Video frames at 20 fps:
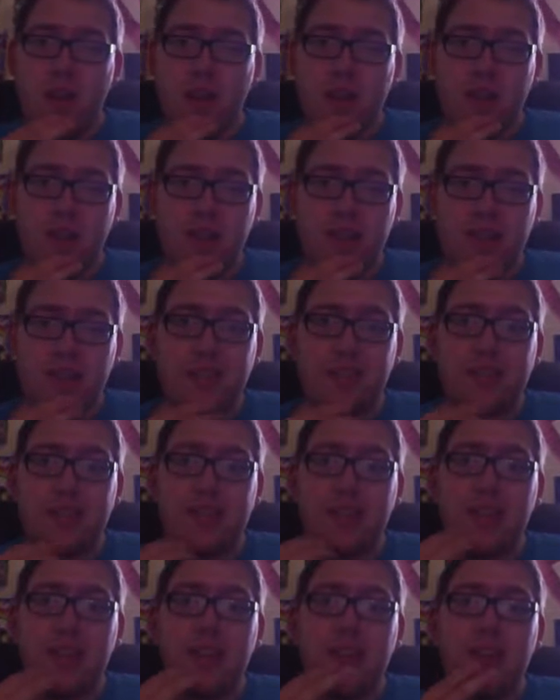quite
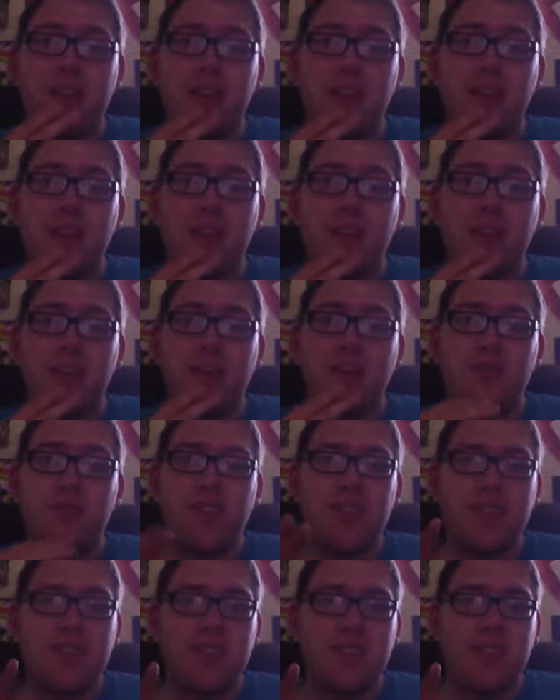seriously.
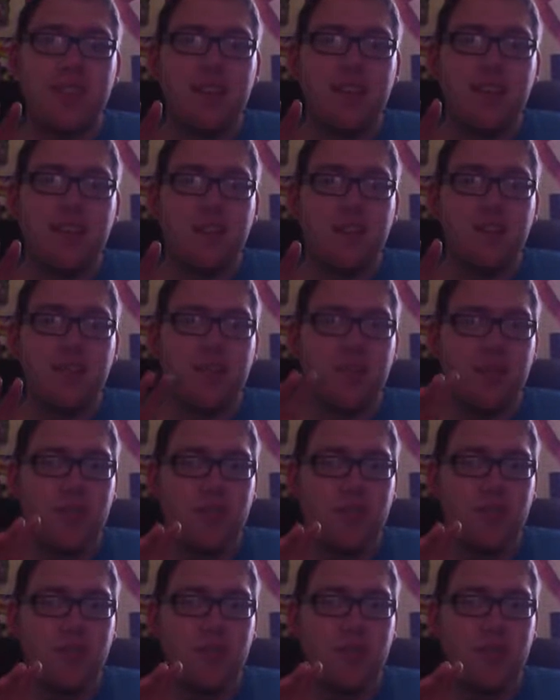2008 Euros, not
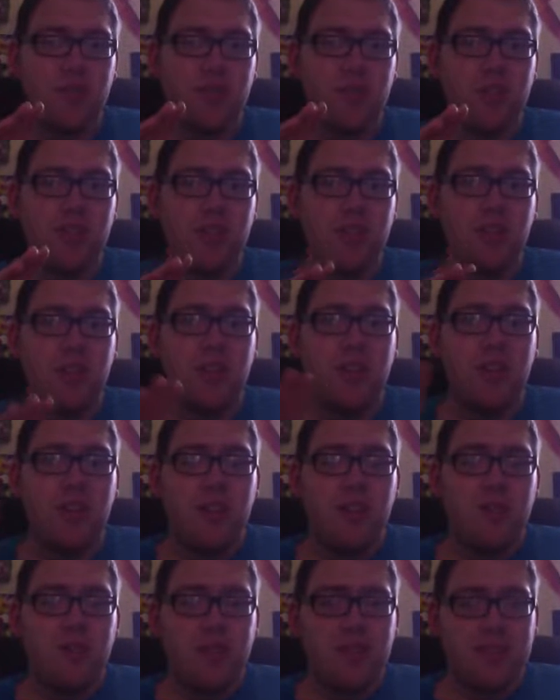so much.
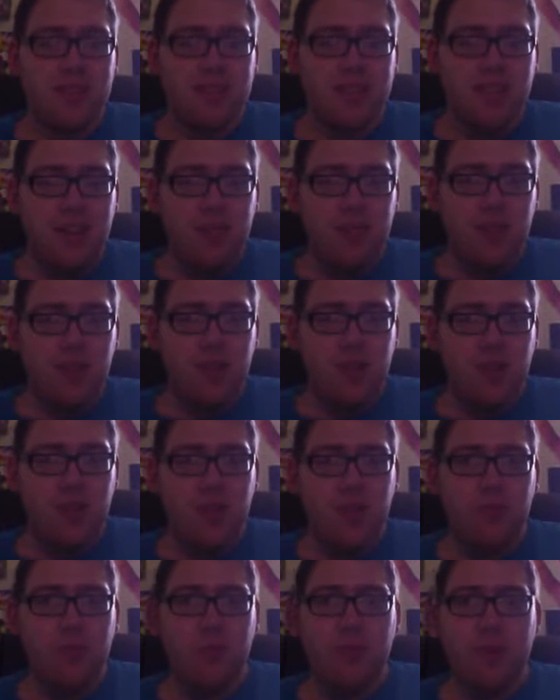2010 World
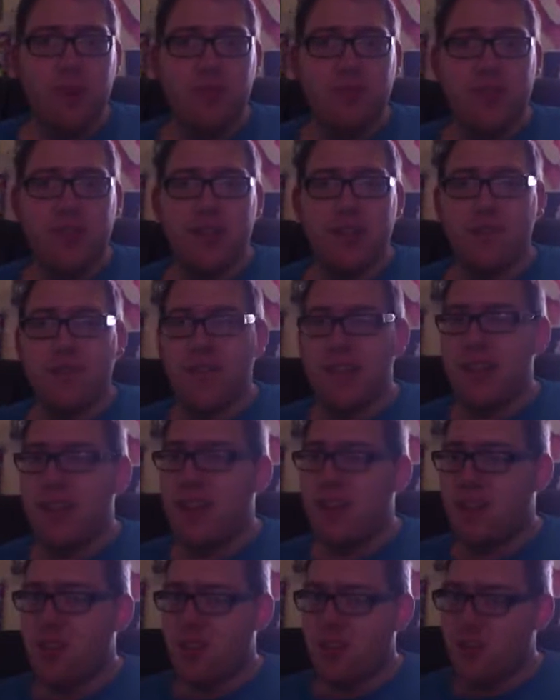Cup, I was kind of in and
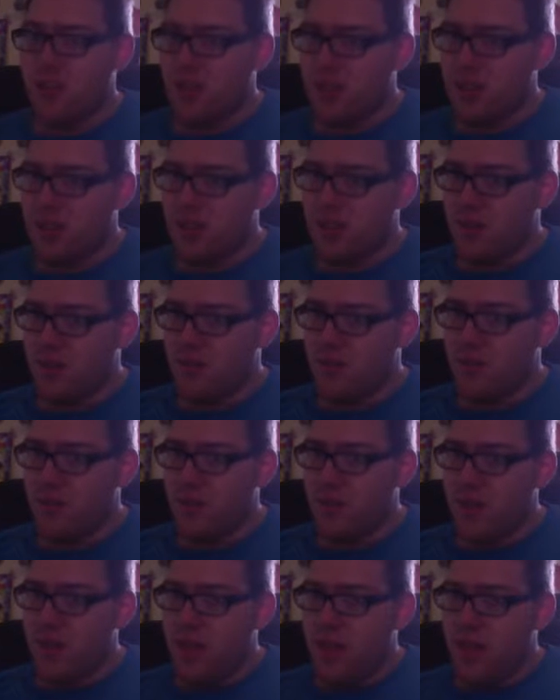out of uni, so
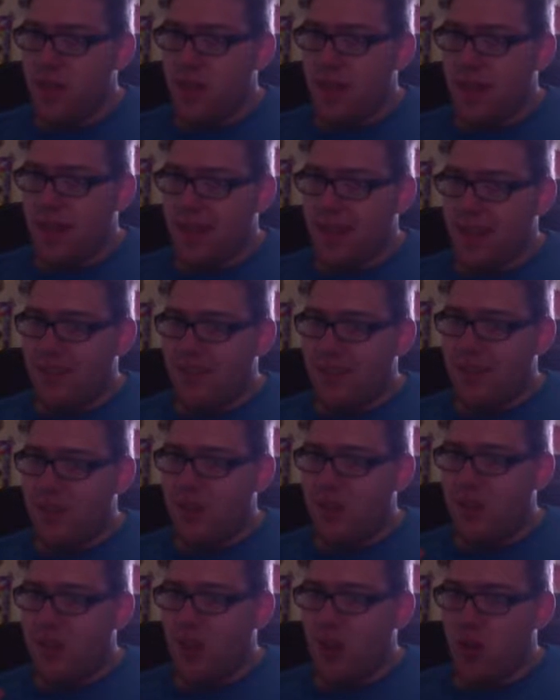I kind of
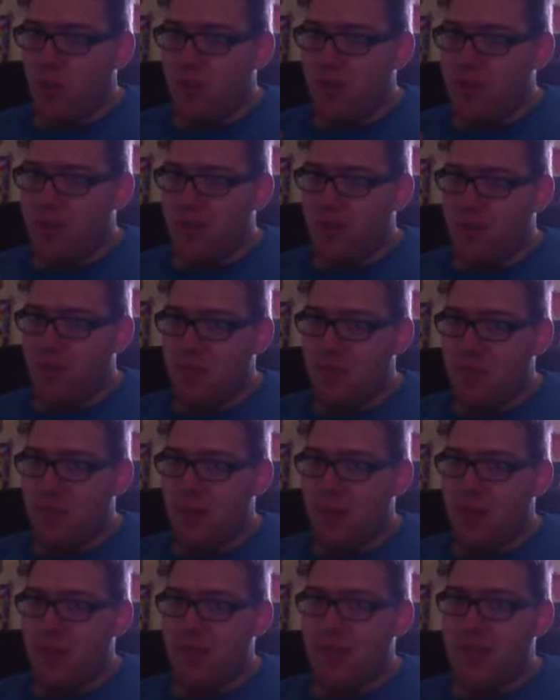caught bits of it, but
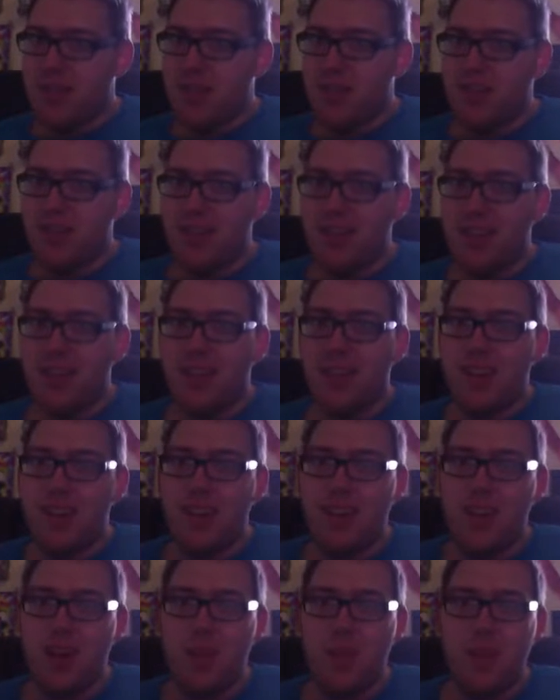I was actually
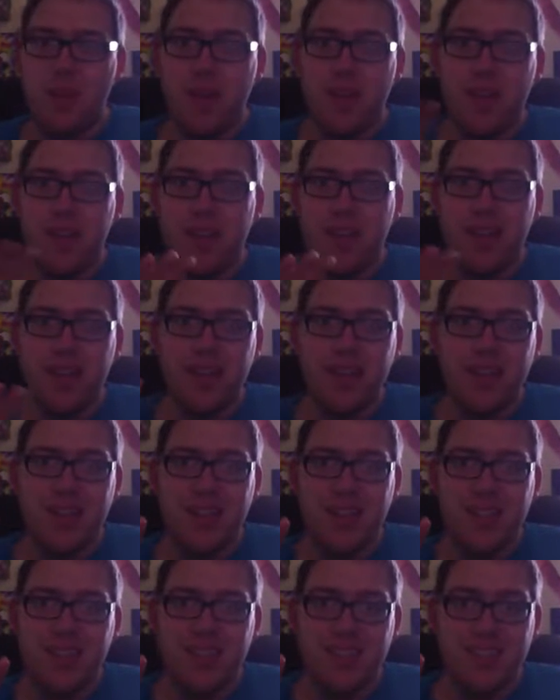a bit
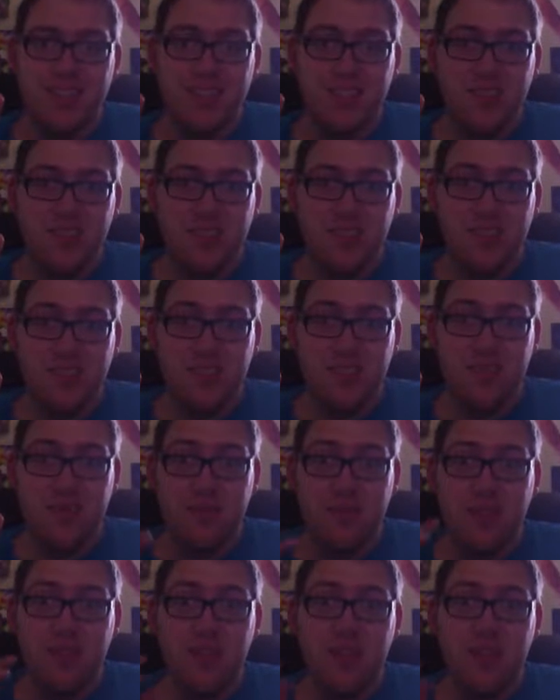disinterested and